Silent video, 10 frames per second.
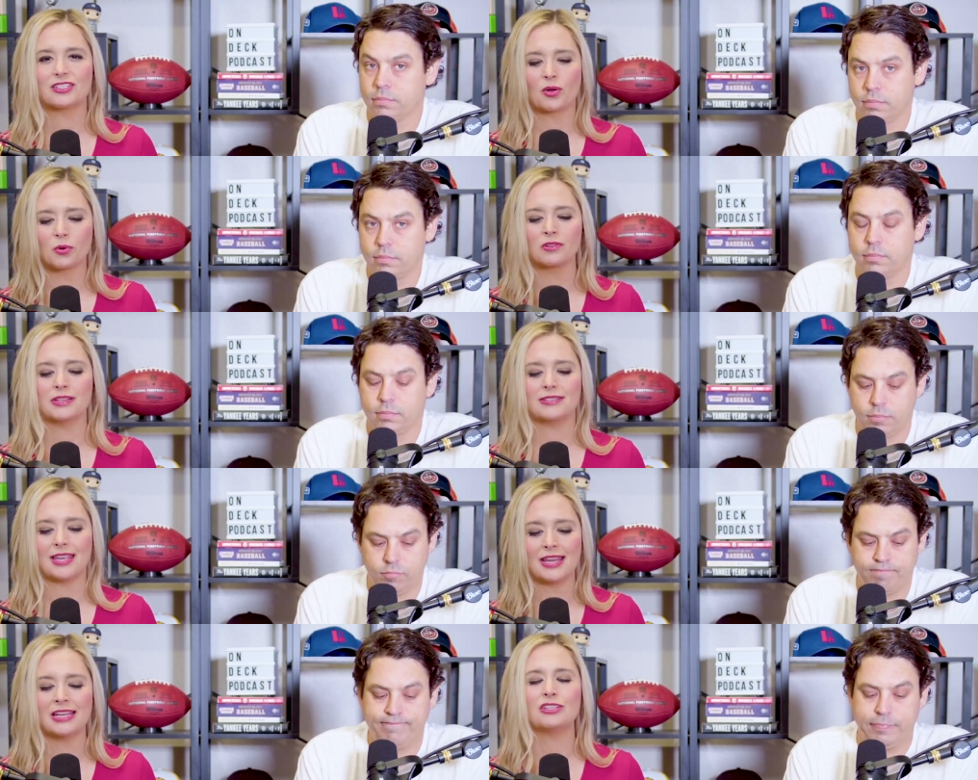Speaker 1: scoreless
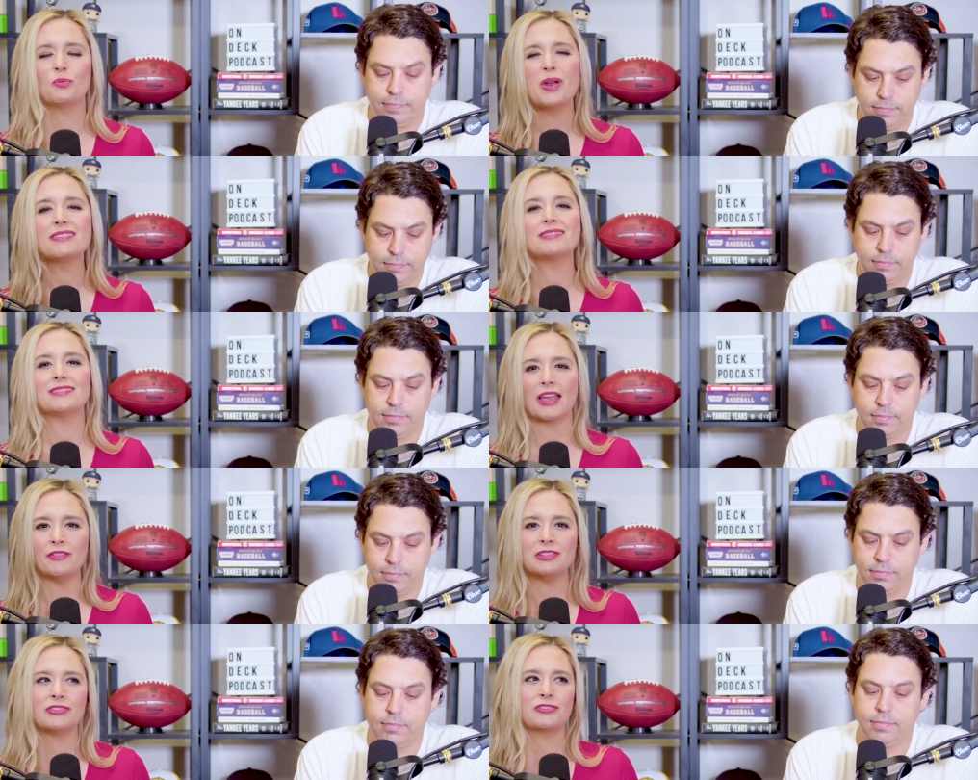innings with
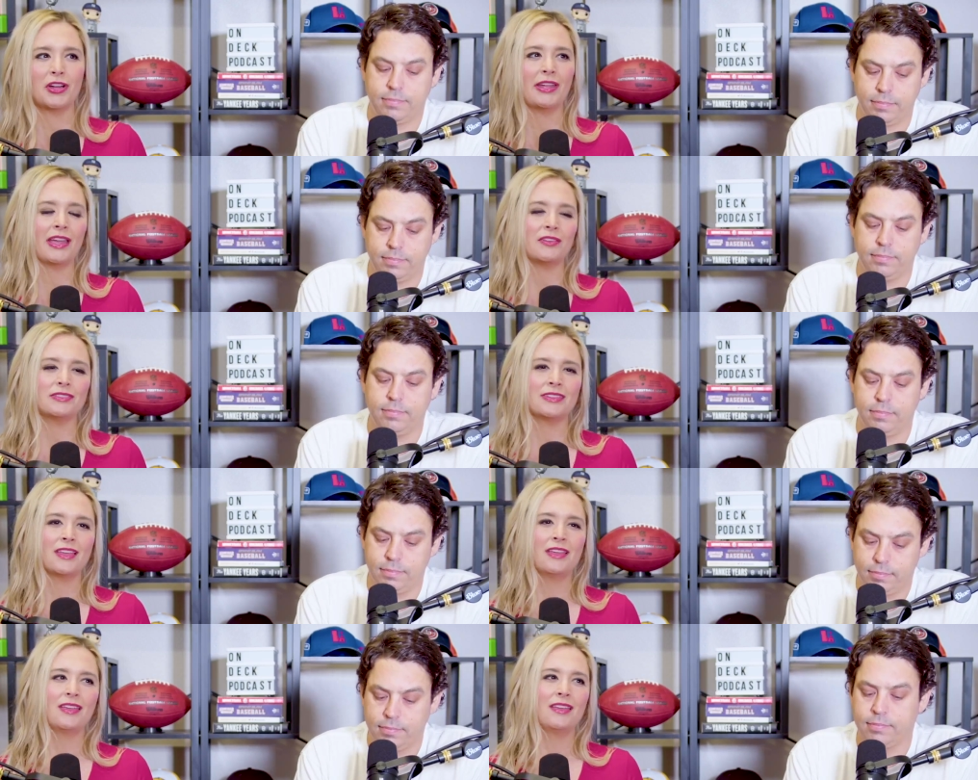seven strikeouts. Mm-hmm.
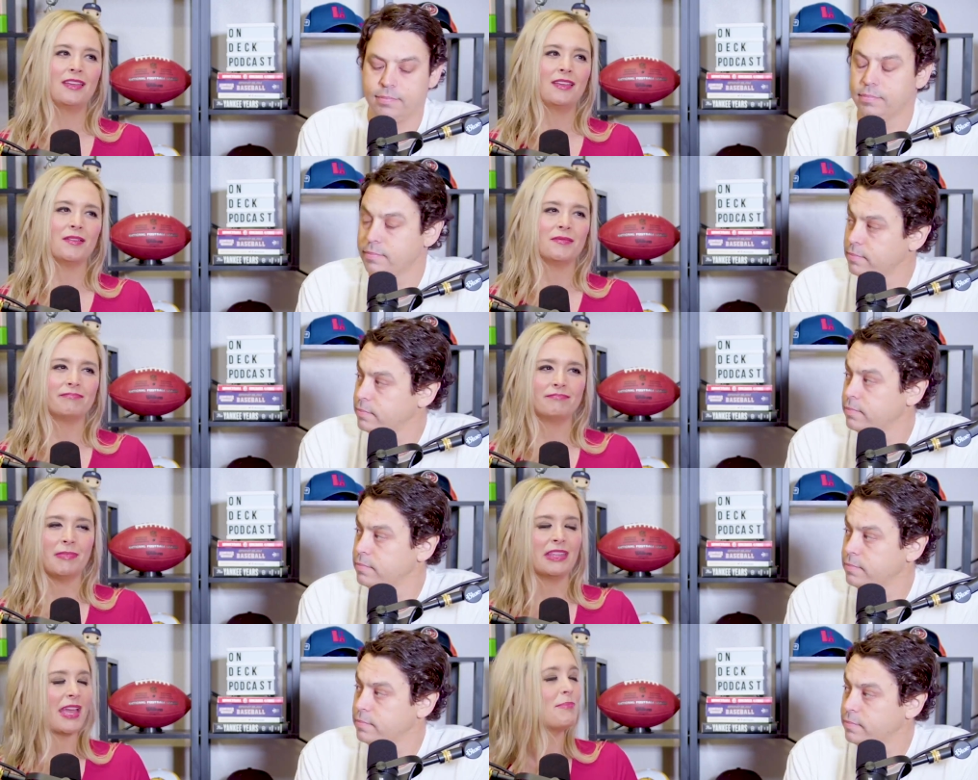
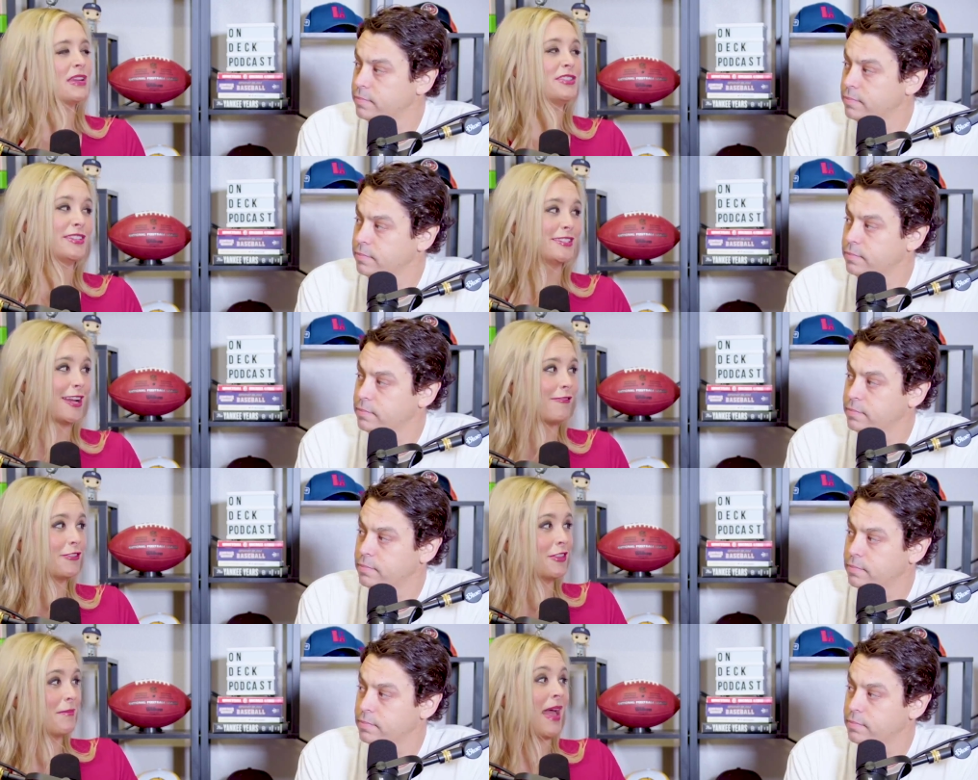Man, that pitching staff
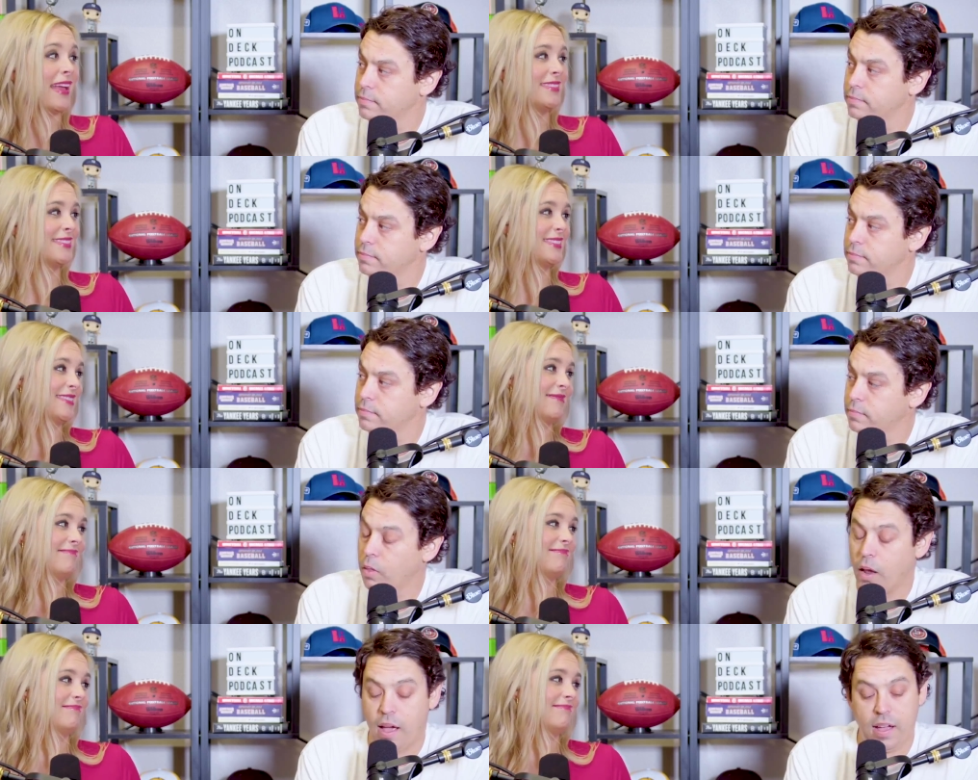for the Mets.
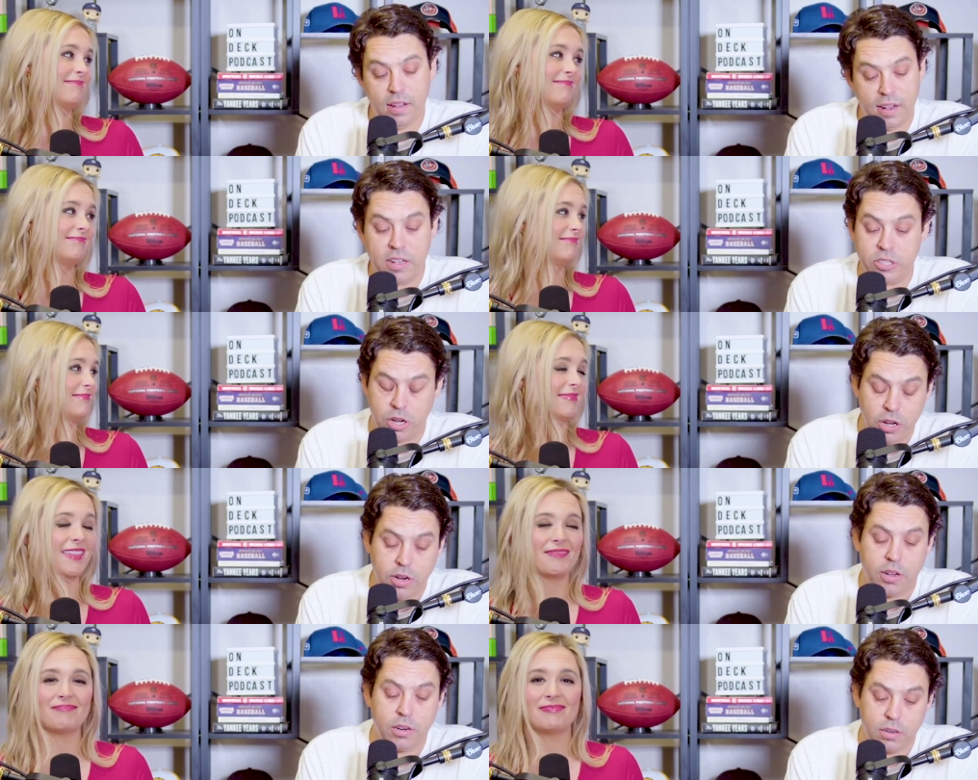
Speaker 2: I, it's
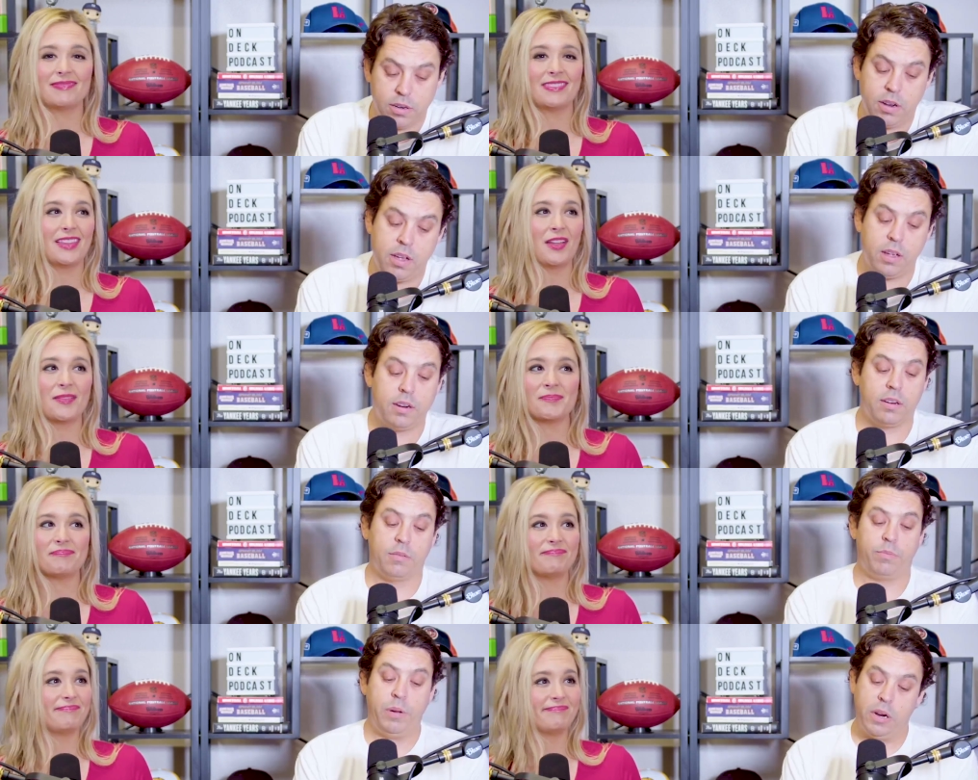good, and
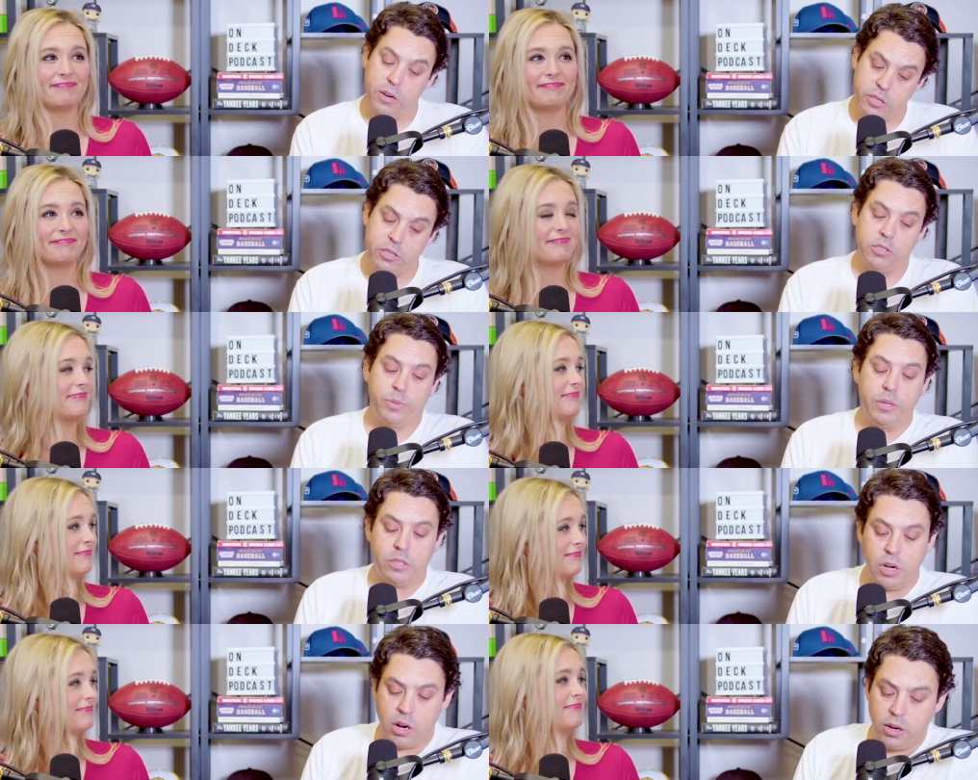and Peterson's been
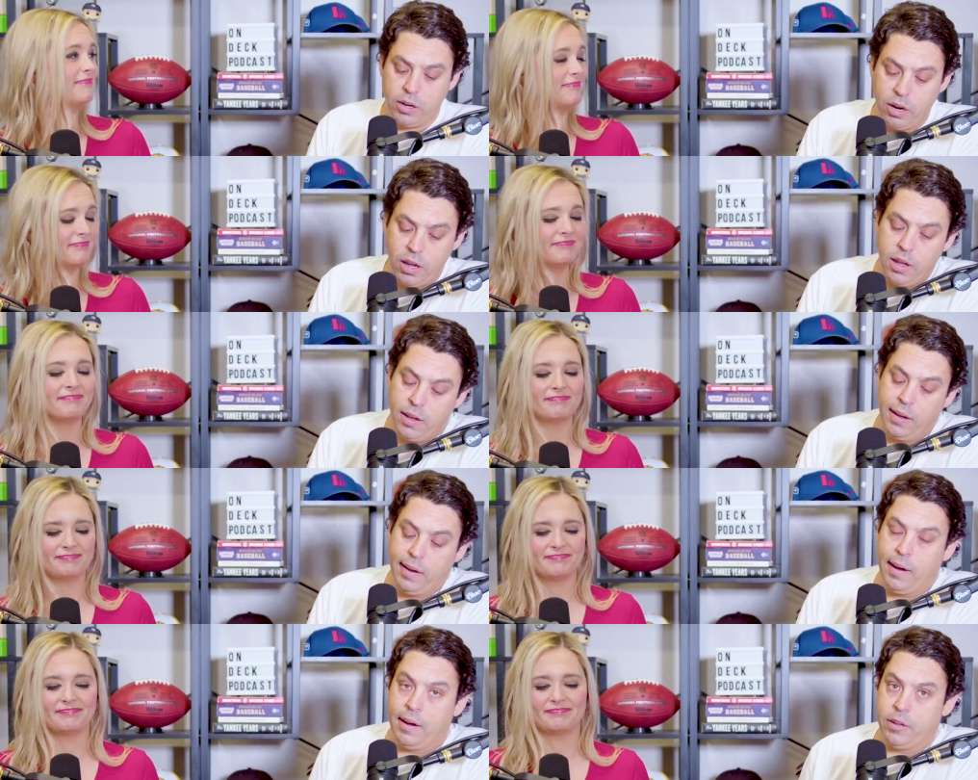solid. Mm-hmm.
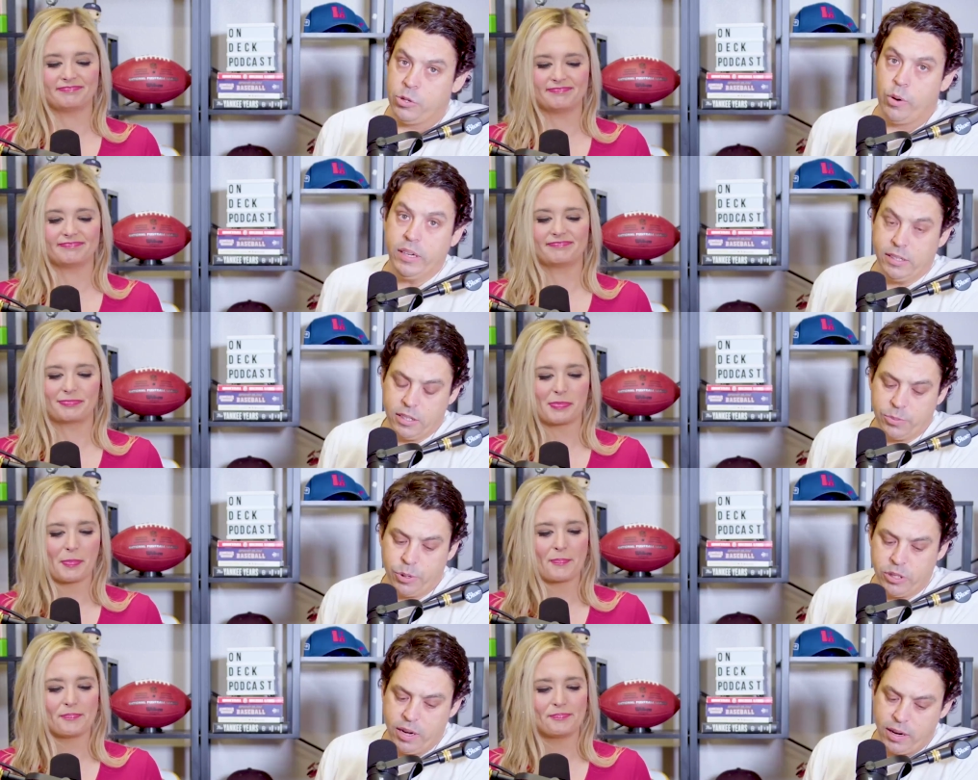Uh,
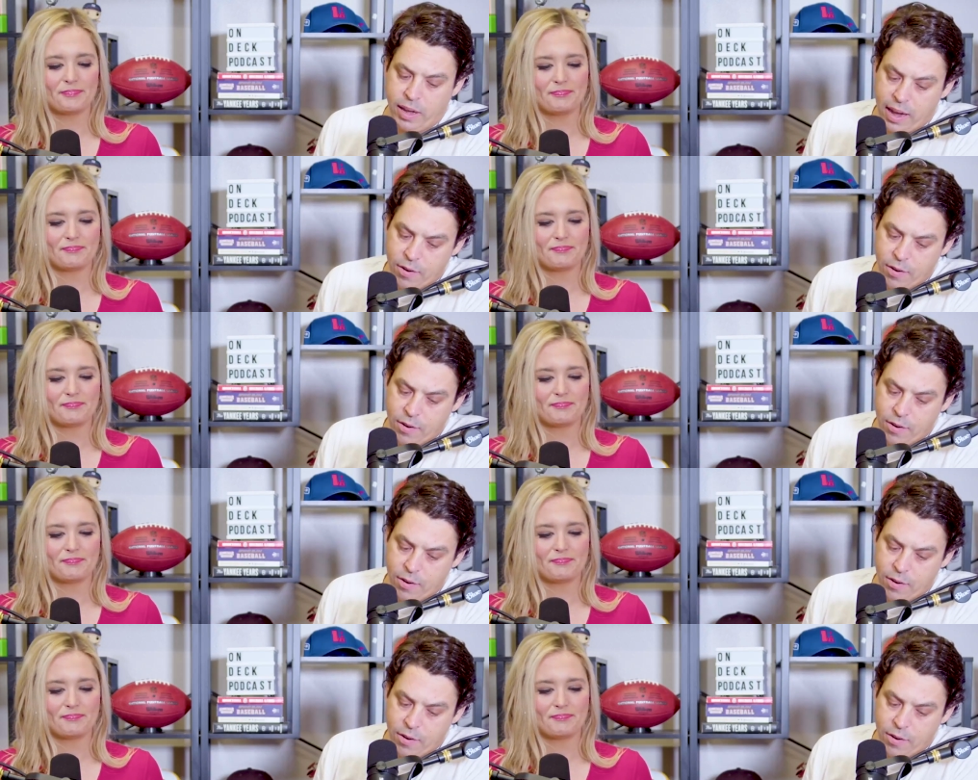26% K